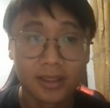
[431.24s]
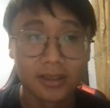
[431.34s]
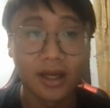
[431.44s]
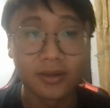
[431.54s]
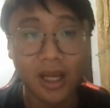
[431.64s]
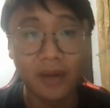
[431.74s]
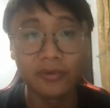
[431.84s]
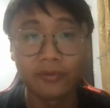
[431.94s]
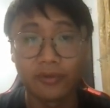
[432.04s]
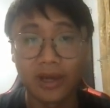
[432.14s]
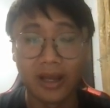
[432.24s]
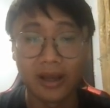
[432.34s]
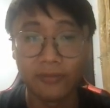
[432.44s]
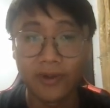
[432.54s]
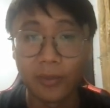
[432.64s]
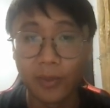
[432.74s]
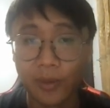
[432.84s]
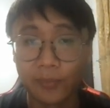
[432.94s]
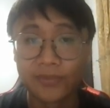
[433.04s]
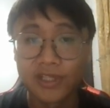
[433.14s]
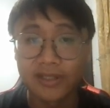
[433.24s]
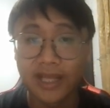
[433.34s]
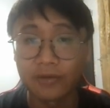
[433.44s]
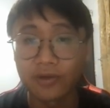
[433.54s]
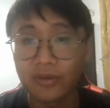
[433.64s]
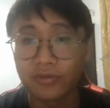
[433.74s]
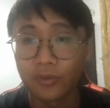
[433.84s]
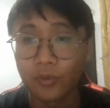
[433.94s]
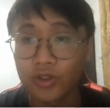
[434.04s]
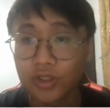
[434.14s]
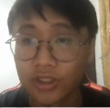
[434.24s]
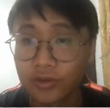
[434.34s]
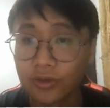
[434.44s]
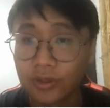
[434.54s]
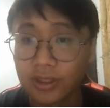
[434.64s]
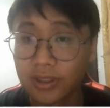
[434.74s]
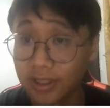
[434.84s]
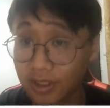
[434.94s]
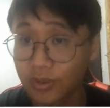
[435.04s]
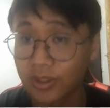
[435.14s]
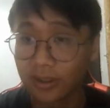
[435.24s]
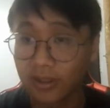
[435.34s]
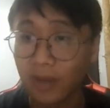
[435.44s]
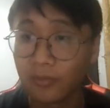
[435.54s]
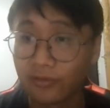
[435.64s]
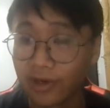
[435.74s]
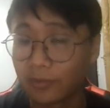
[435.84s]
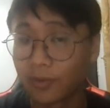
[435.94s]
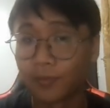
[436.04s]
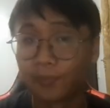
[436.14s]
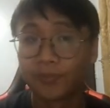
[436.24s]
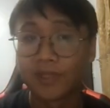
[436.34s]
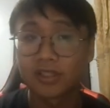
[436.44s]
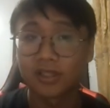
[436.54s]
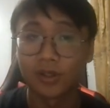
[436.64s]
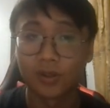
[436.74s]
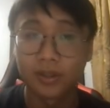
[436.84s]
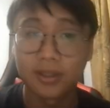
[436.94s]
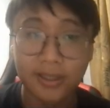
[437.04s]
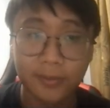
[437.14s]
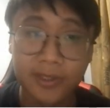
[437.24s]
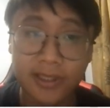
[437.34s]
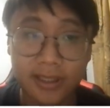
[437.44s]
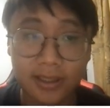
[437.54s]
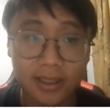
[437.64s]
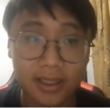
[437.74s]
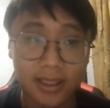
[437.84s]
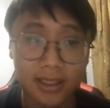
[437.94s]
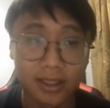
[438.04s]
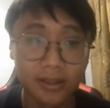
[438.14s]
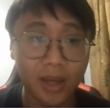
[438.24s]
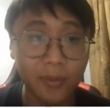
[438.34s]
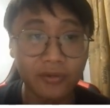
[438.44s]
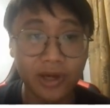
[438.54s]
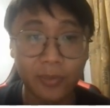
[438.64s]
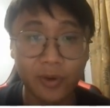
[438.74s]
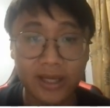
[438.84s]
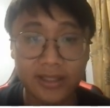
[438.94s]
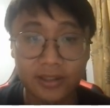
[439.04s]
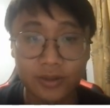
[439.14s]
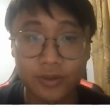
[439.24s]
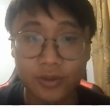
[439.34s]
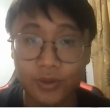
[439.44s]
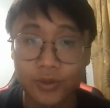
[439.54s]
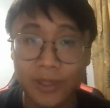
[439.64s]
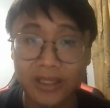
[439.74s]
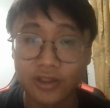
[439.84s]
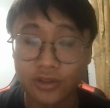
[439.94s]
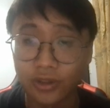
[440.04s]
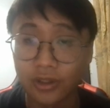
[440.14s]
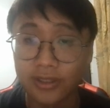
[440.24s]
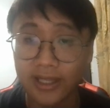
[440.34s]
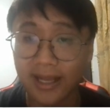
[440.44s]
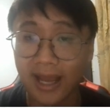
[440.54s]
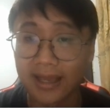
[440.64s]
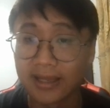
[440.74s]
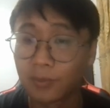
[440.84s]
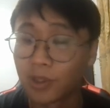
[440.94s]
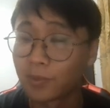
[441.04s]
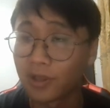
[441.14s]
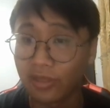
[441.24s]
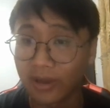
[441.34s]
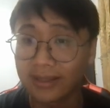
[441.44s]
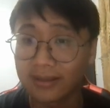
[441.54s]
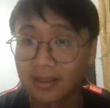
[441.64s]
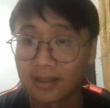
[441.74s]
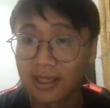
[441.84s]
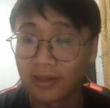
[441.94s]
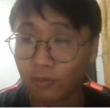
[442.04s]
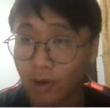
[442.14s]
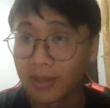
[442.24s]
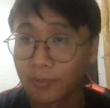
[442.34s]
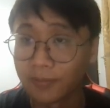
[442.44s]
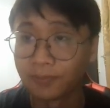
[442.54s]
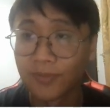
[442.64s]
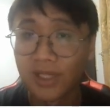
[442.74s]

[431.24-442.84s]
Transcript: Now atomic variable scenario for which you use atomic variable. So let me atomic variable is used to manage shared data in multiple thread environment.